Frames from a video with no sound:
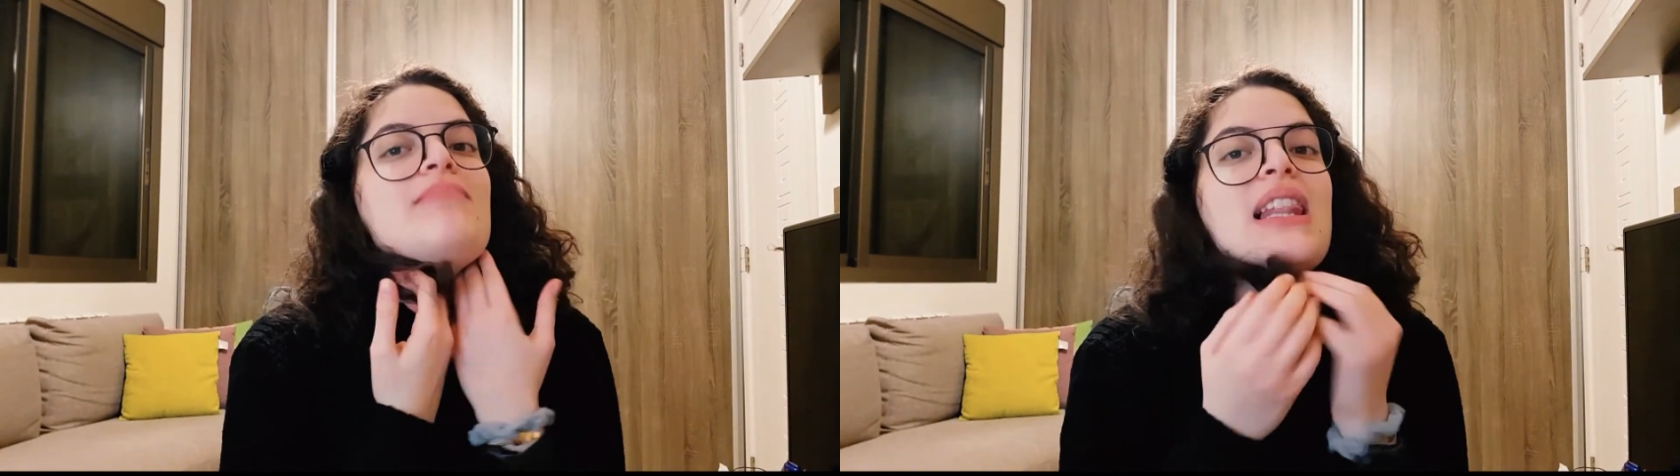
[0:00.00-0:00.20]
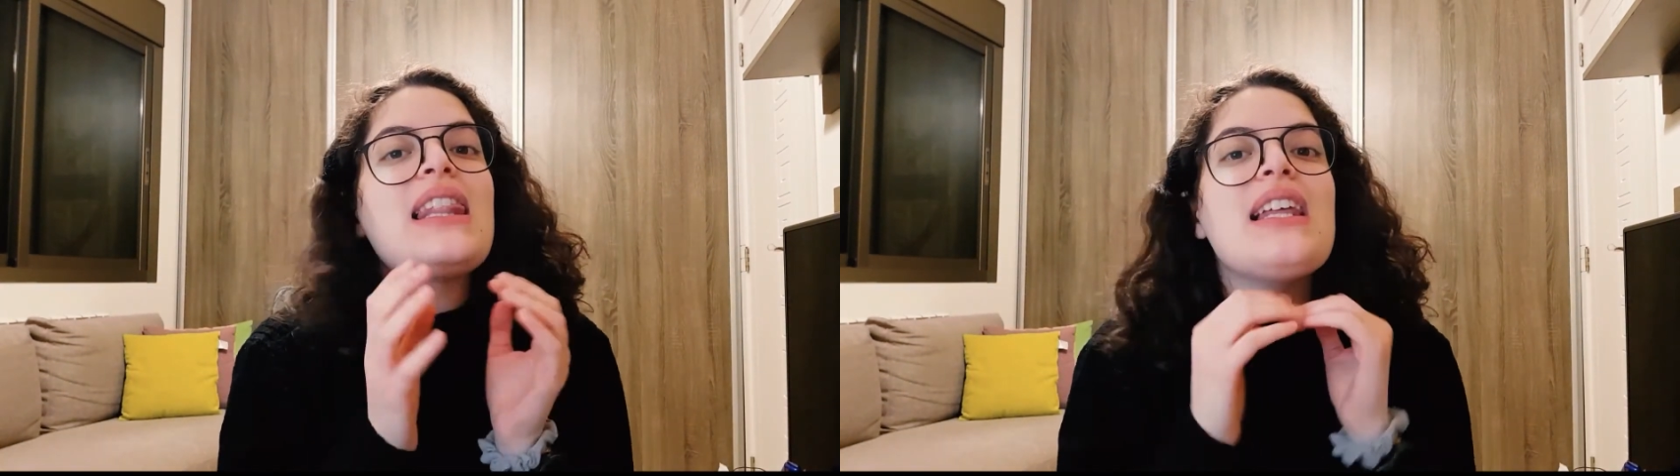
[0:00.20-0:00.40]

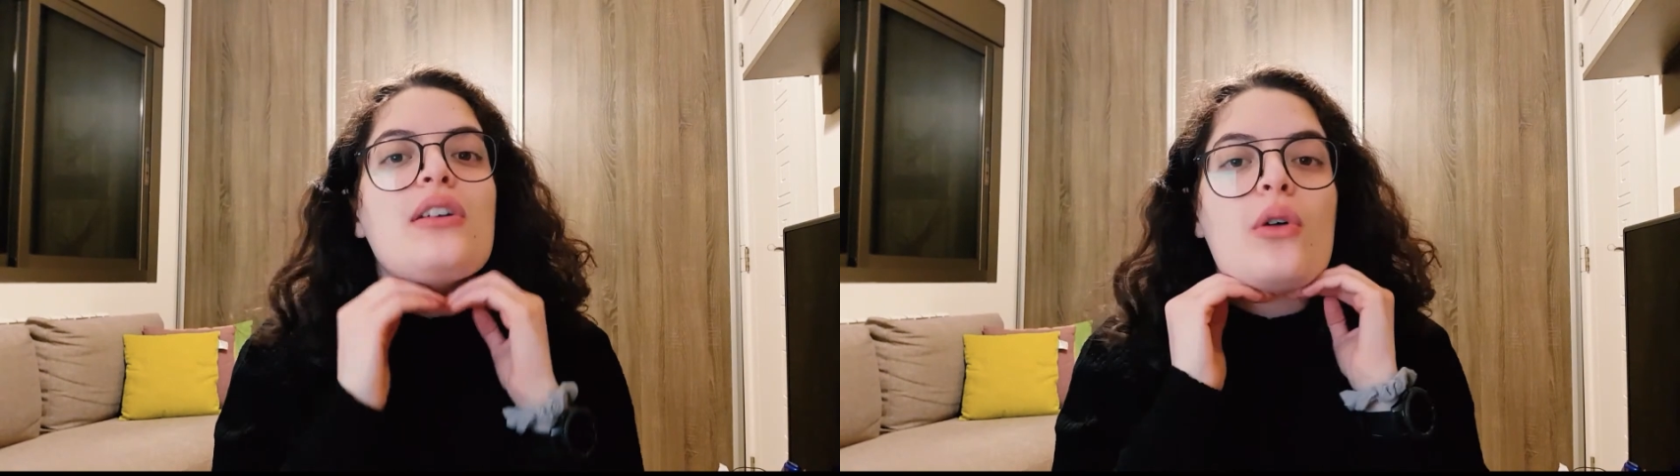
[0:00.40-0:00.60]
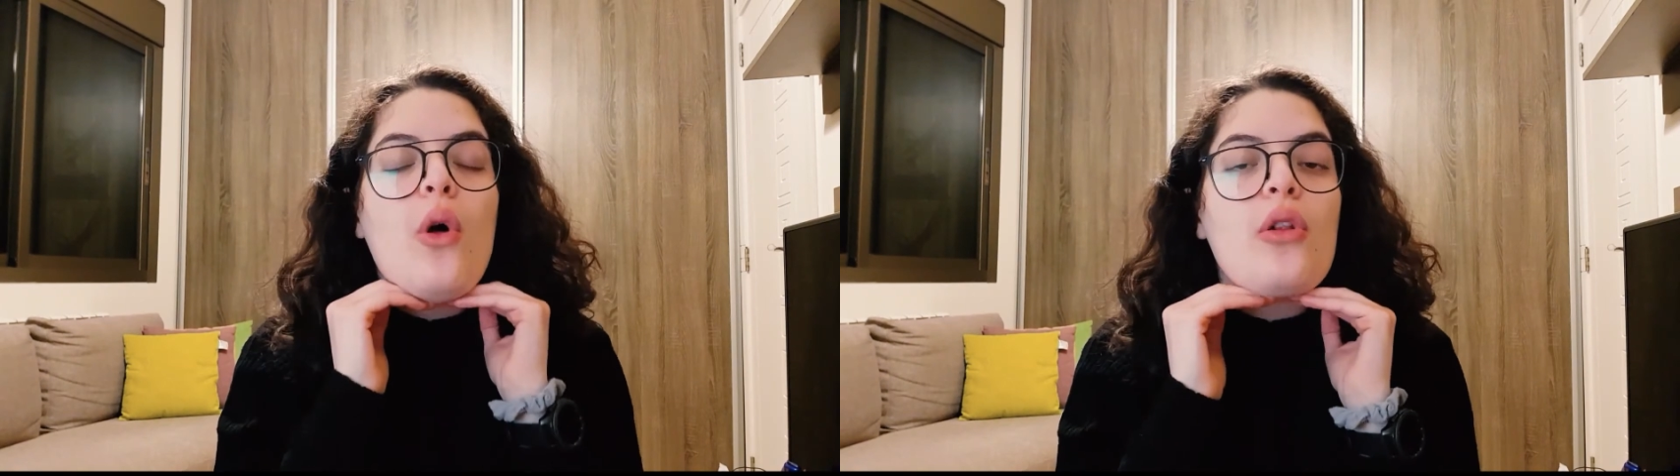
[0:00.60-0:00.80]

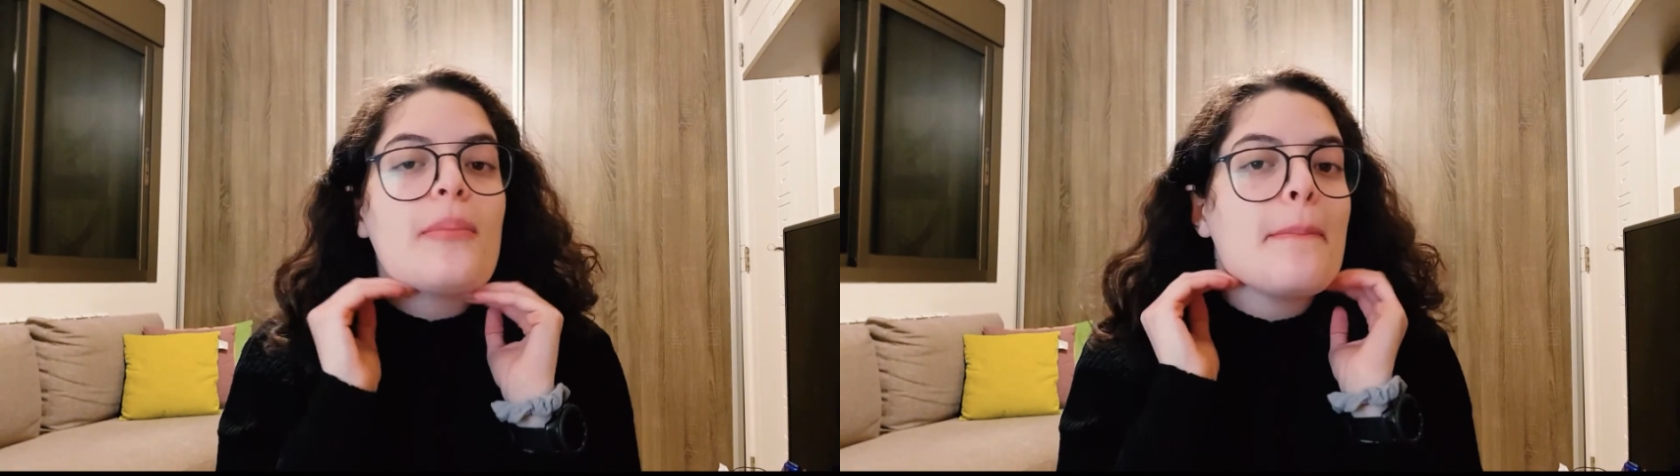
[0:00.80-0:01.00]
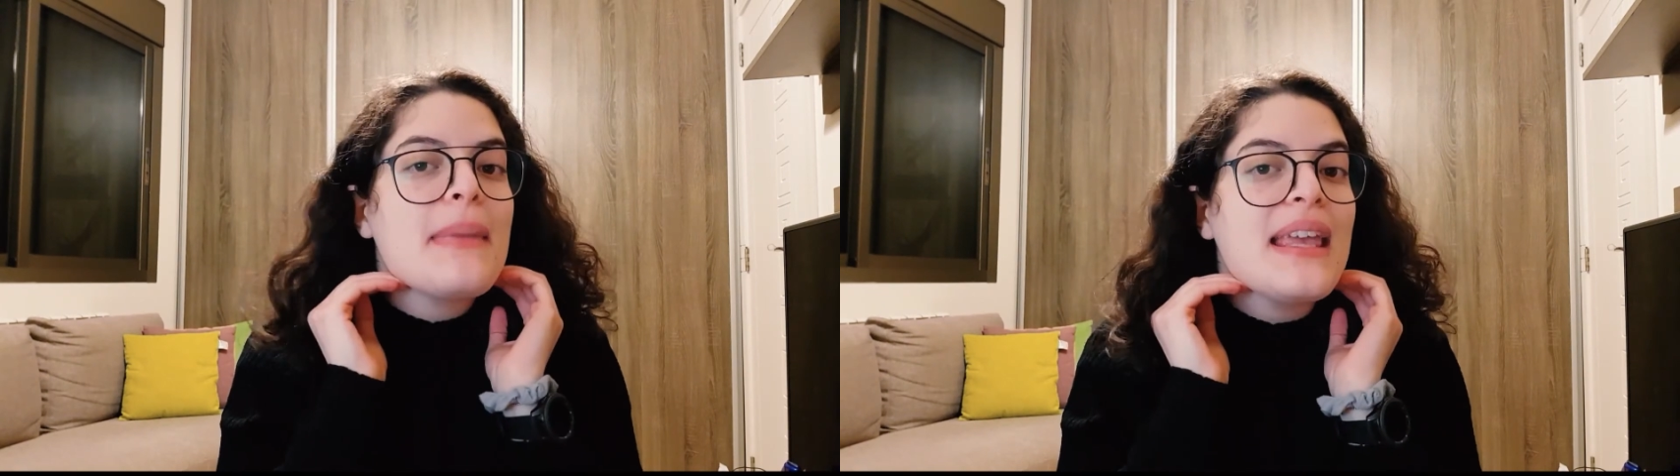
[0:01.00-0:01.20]
little
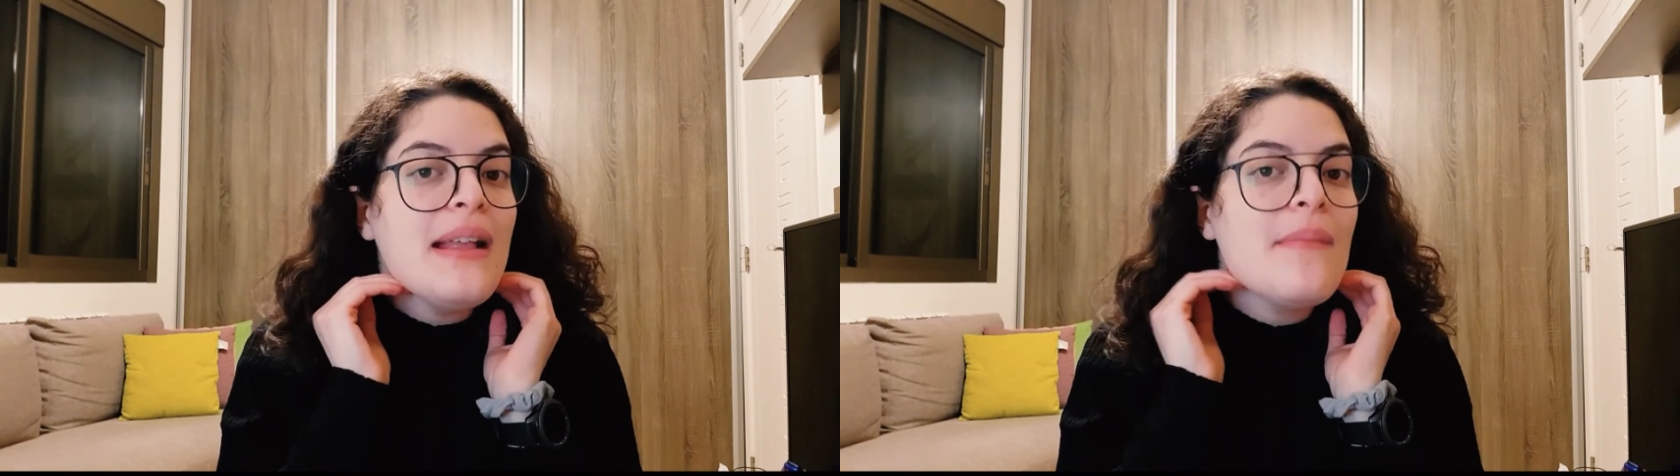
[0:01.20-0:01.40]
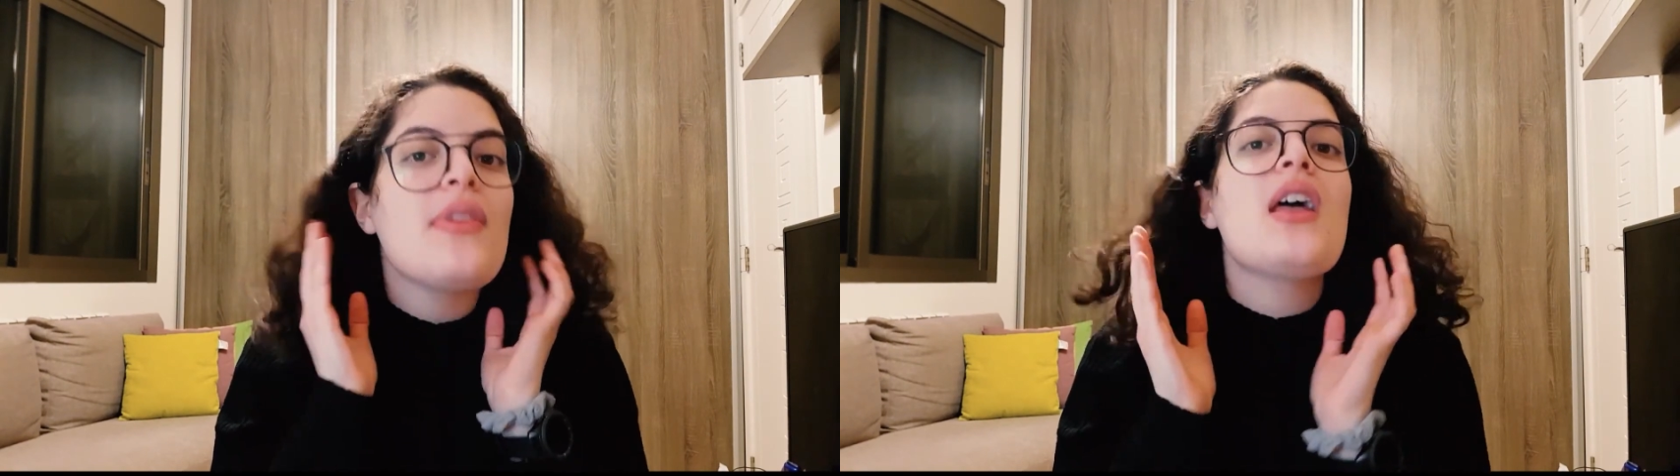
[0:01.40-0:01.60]
old me,